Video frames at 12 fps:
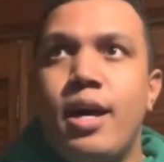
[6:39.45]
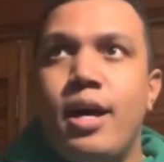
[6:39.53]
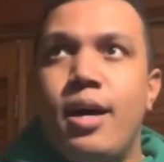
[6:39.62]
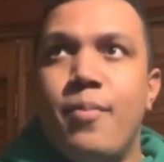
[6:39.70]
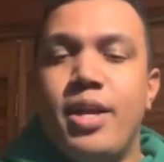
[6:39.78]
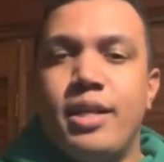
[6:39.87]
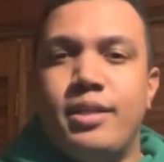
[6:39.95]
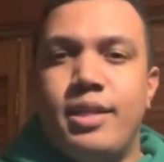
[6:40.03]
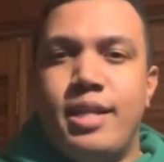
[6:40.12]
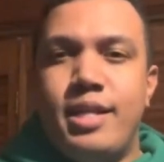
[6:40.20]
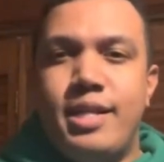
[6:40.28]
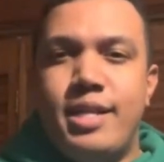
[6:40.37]
um, it's
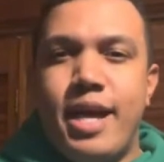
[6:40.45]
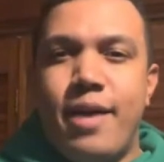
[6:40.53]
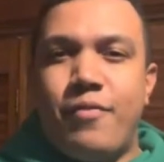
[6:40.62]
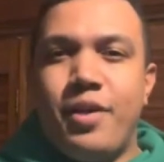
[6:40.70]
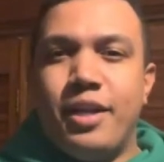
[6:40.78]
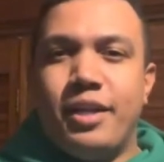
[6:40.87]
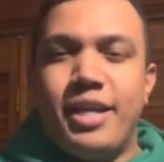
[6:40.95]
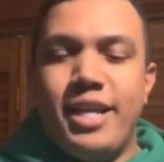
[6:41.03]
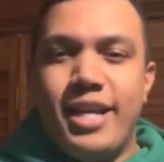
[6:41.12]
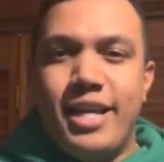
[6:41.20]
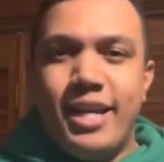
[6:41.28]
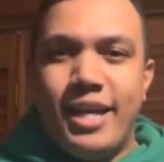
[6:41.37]

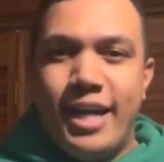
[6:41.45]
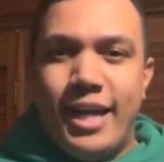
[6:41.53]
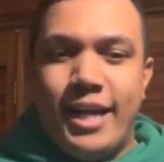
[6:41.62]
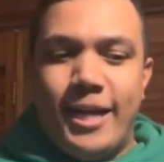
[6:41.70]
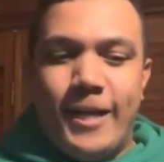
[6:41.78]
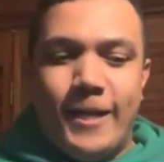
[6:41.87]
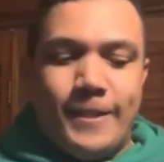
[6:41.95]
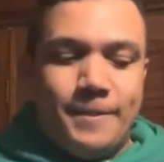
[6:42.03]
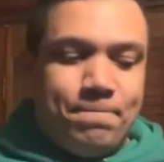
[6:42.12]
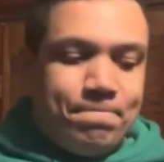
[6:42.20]
definitely uh,